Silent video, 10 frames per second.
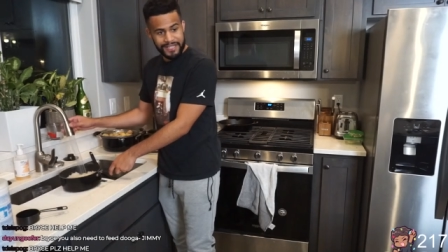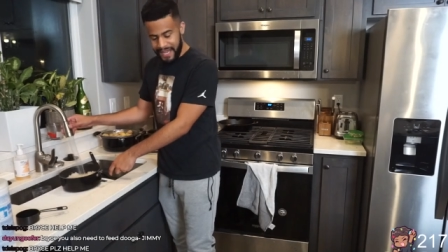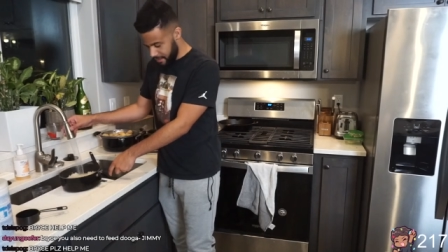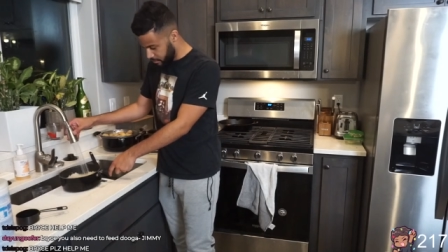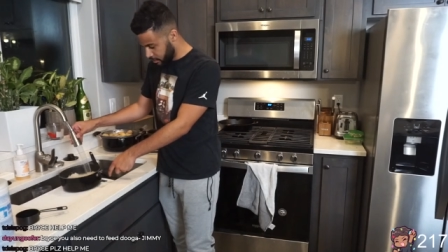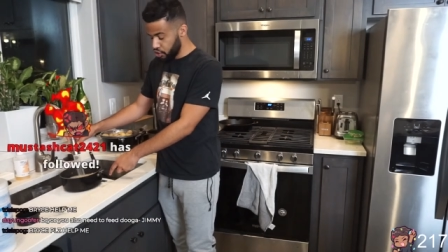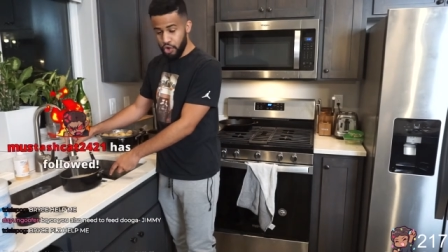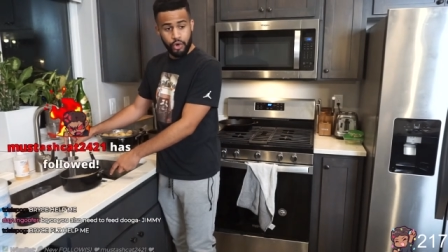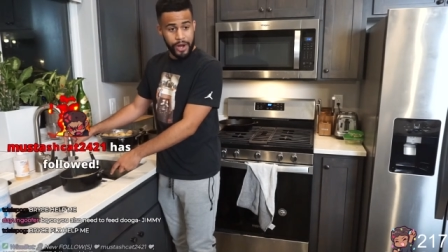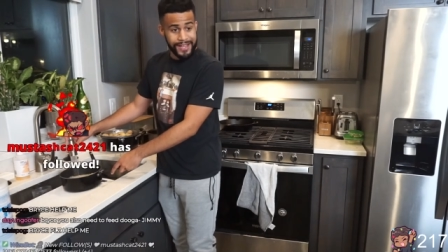day.
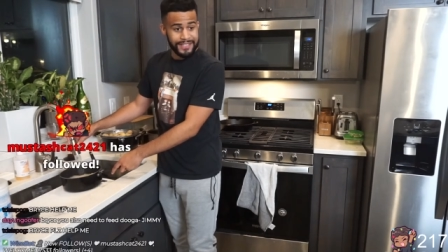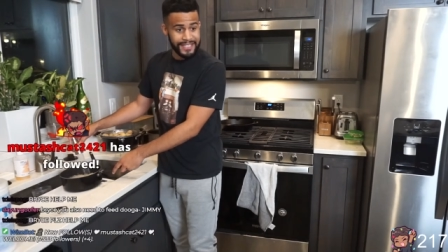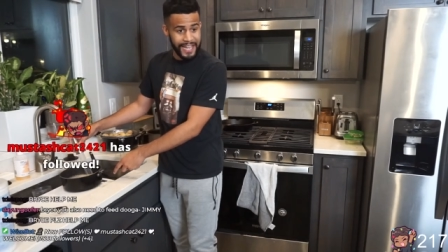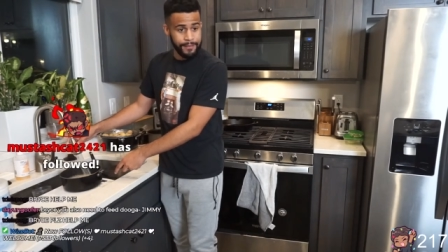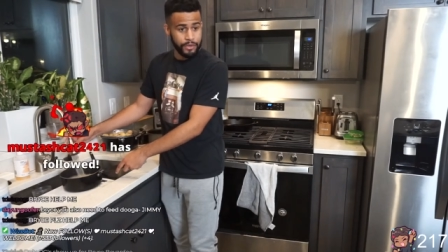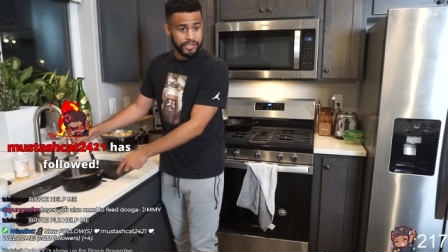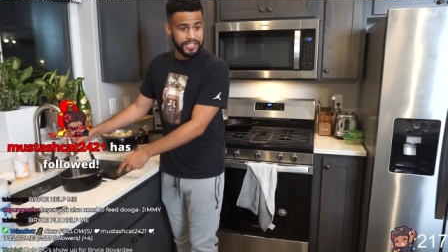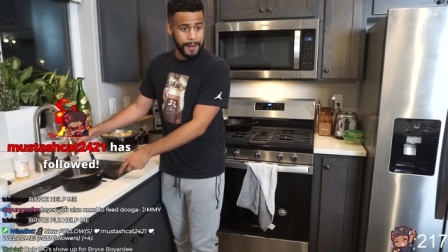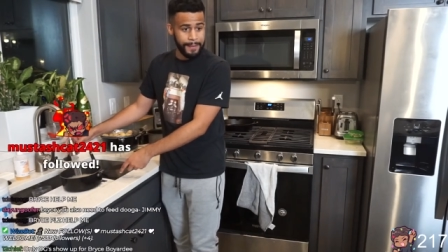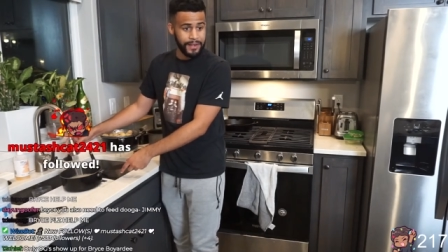You as a gamer,
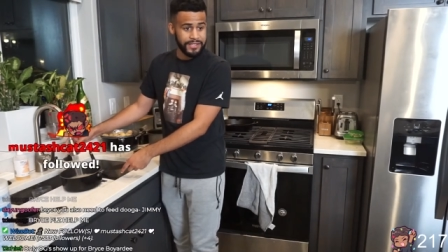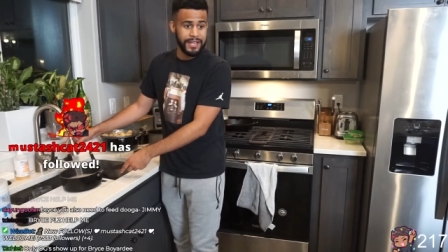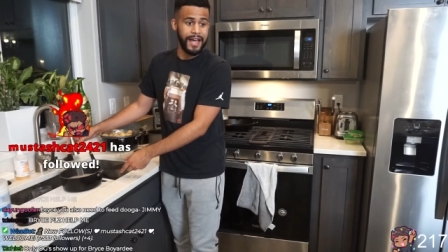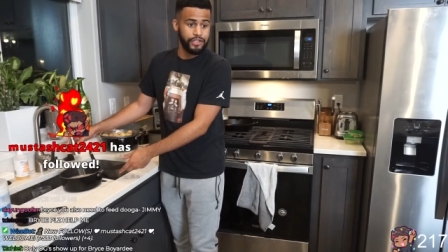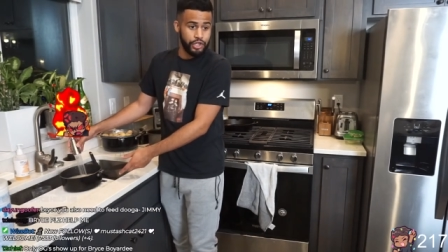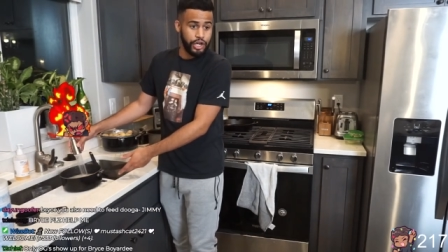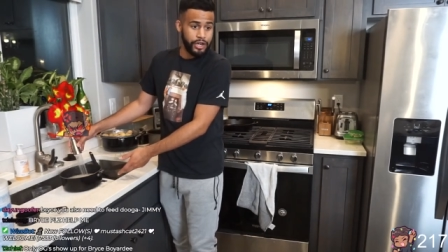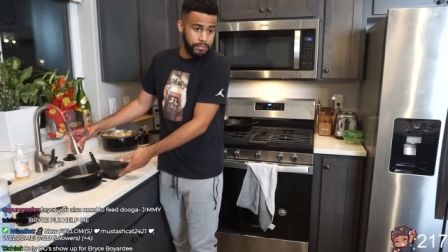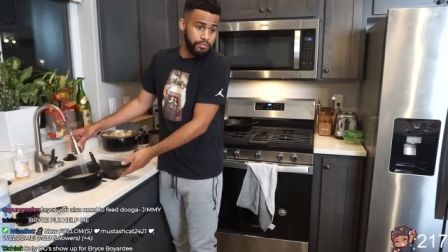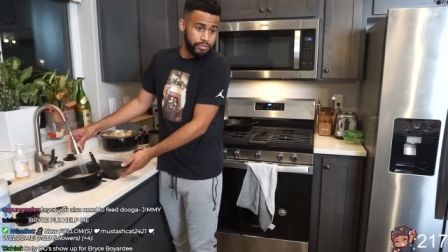step outside, you're
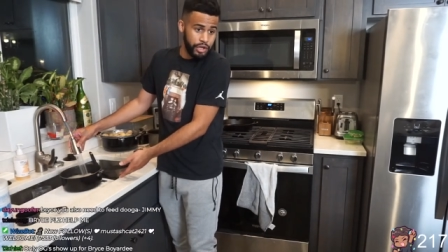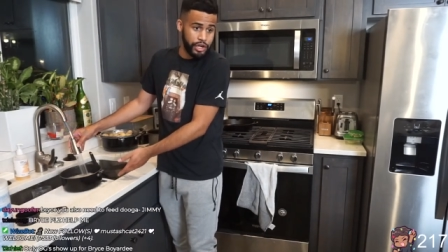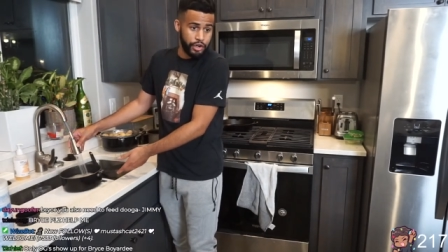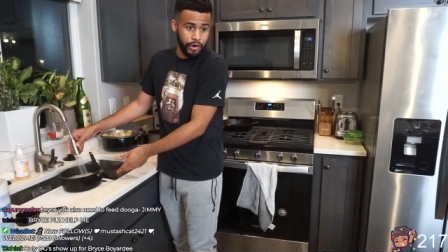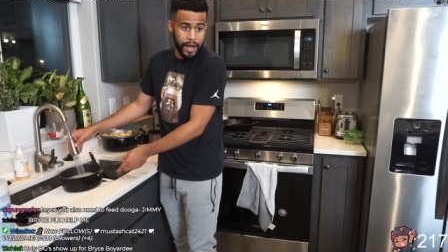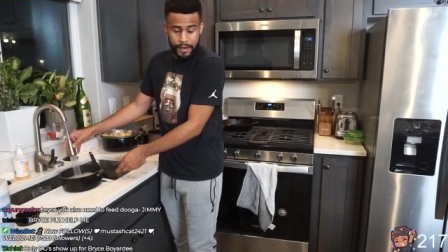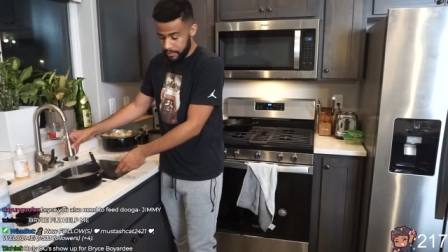gonna you're gonna cry.